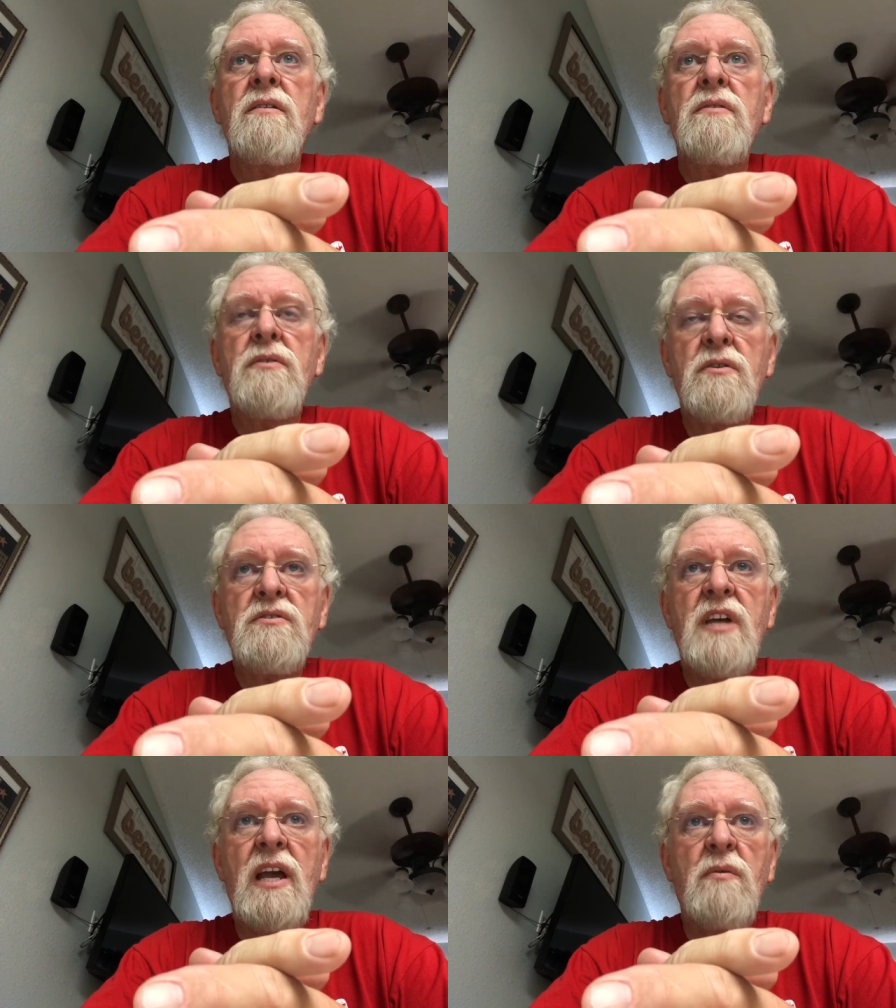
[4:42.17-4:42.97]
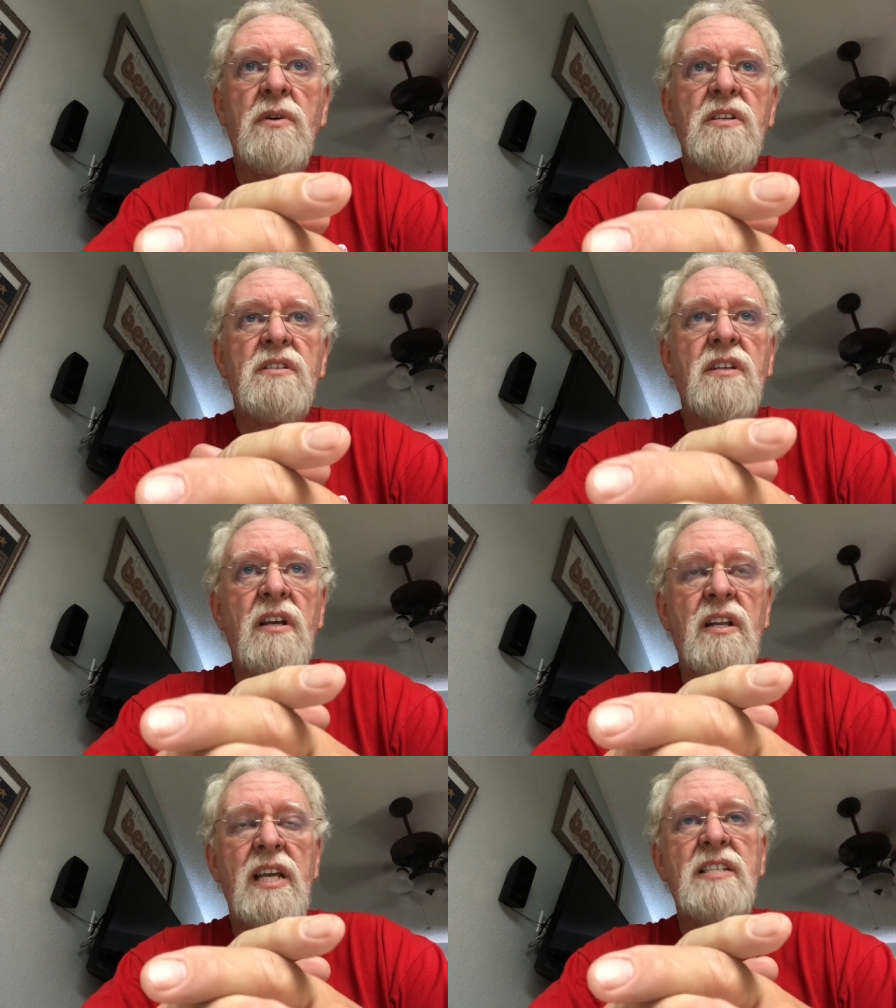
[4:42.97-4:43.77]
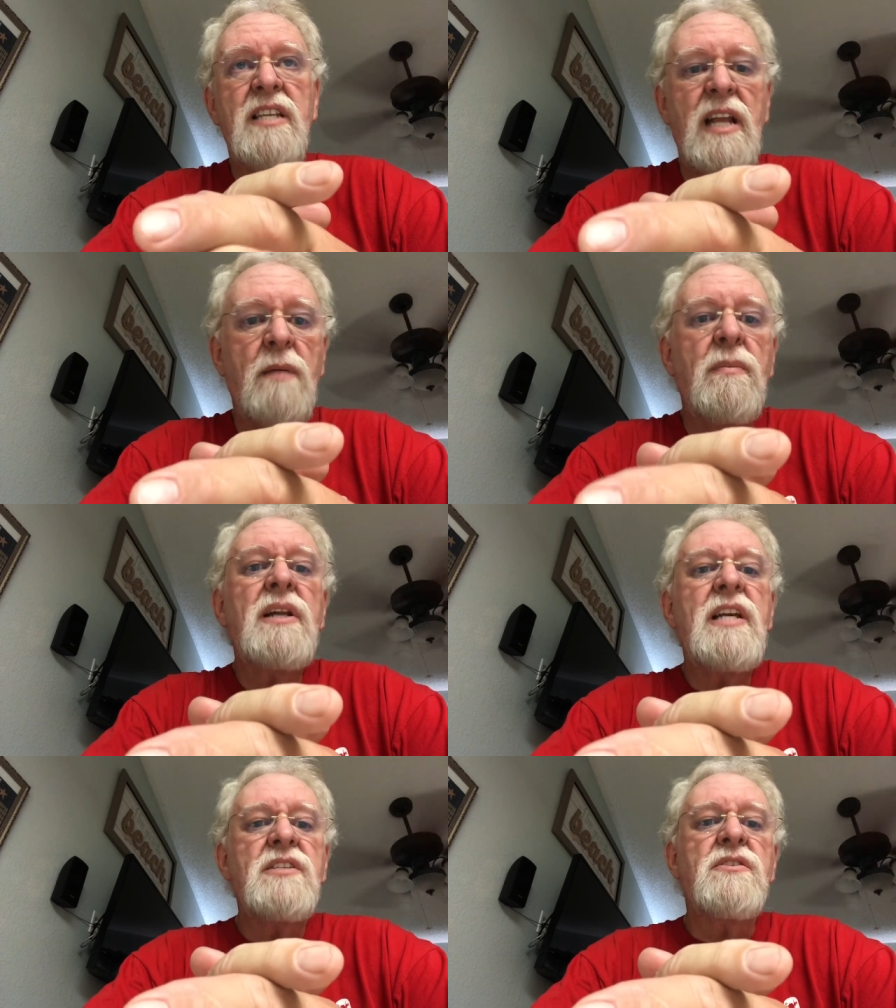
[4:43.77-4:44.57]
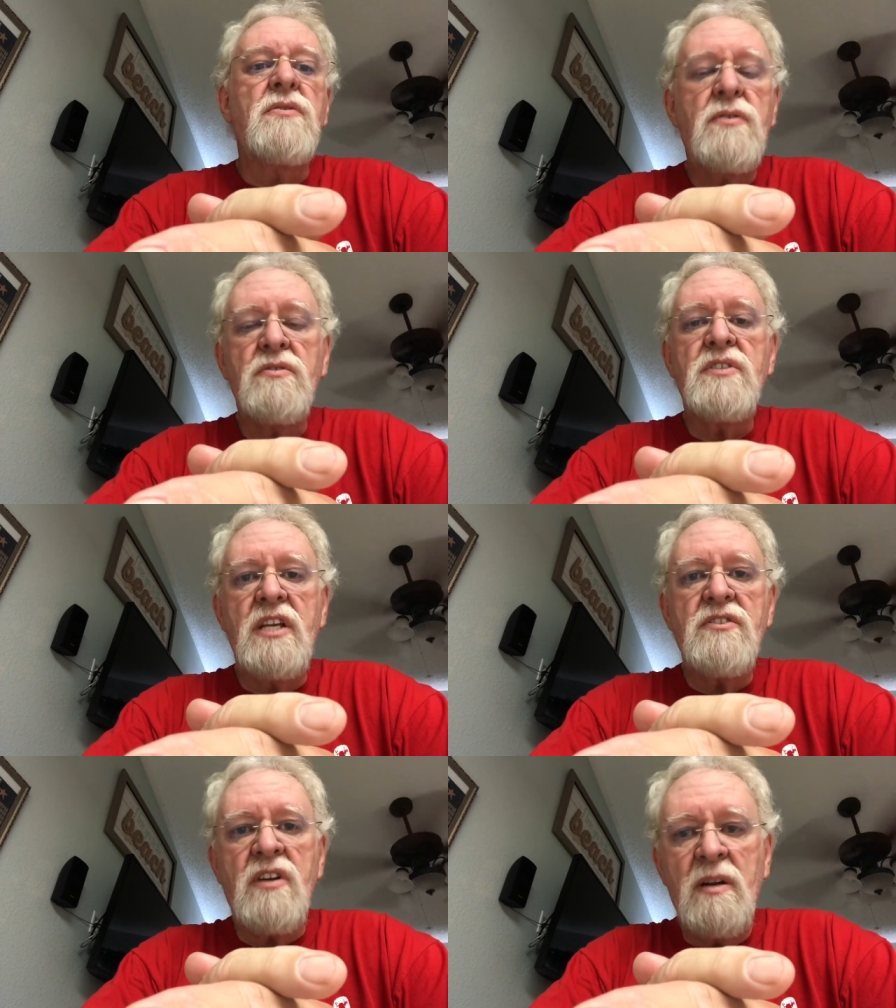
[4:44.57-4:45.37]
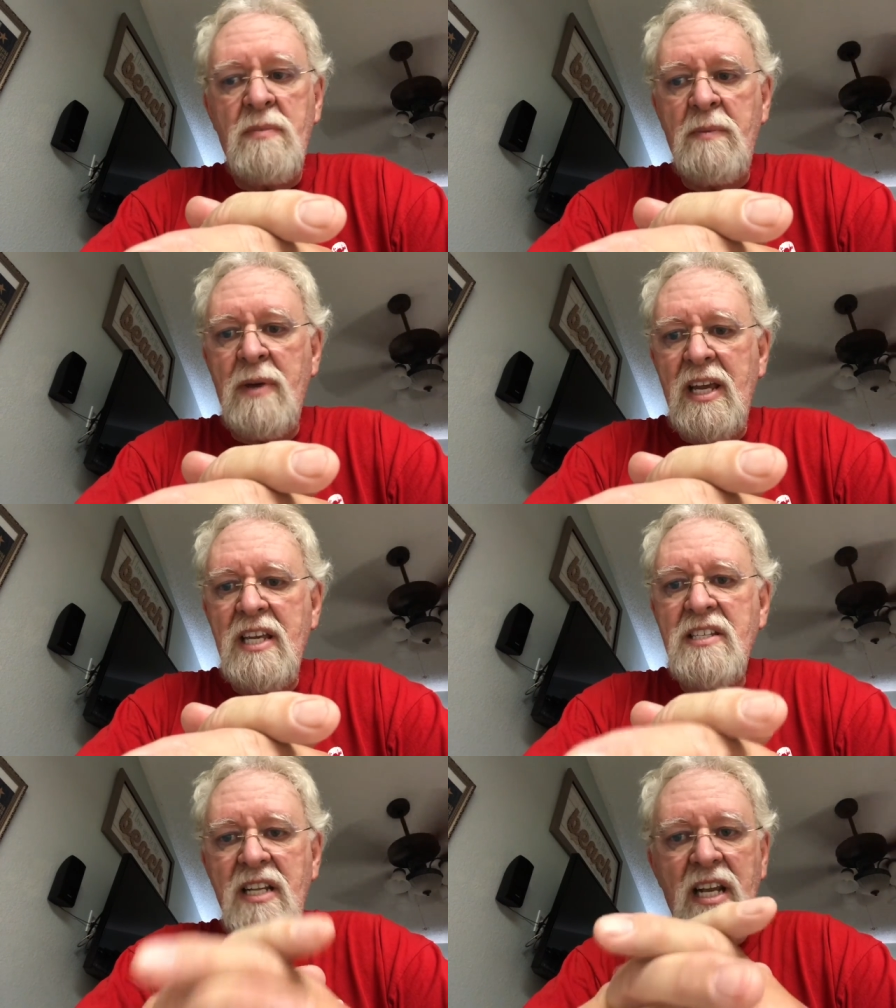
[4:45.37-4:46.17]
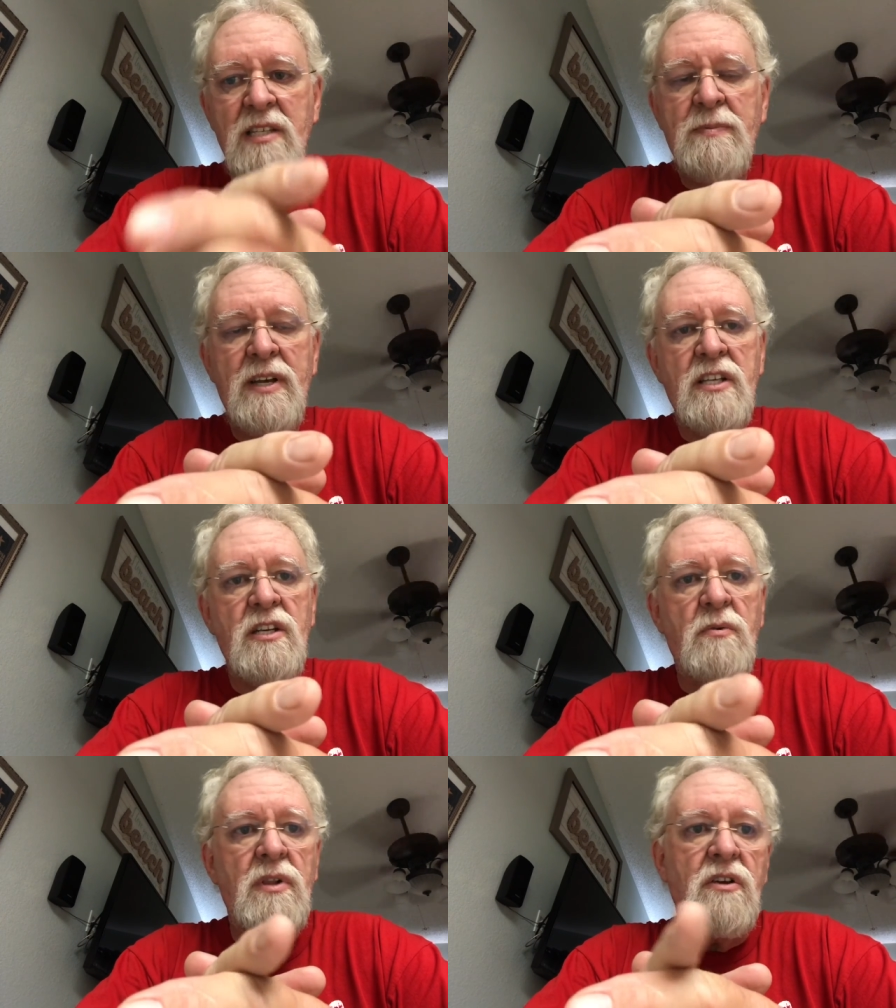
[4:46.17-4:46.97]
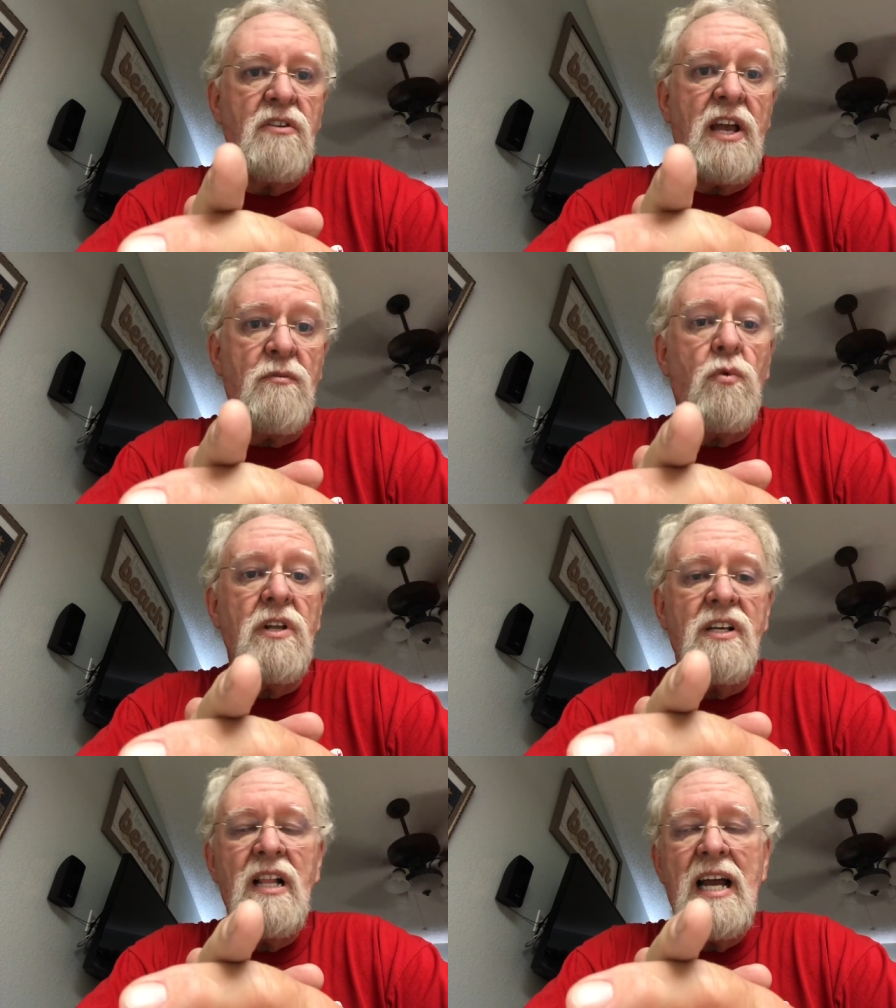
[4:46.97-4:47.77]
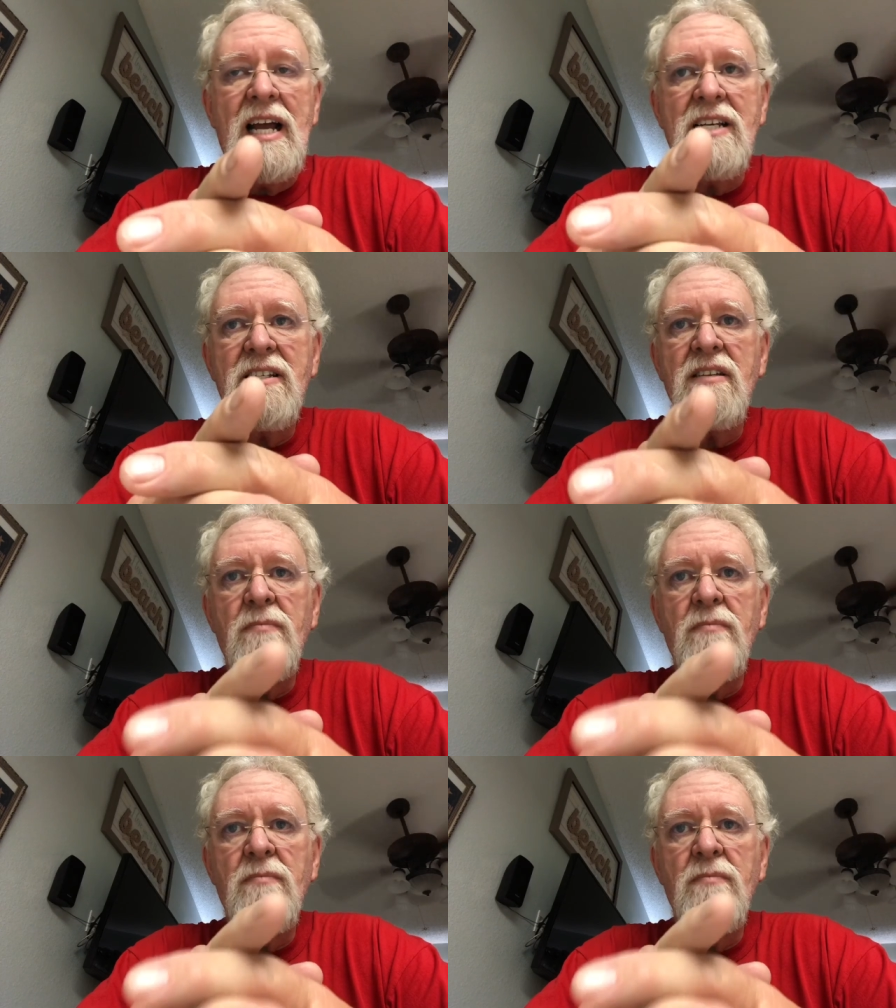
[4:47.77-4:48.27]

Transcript: Thursday was an easy day. Mondays and Thursdays are going to be my easy days because I really only have one class.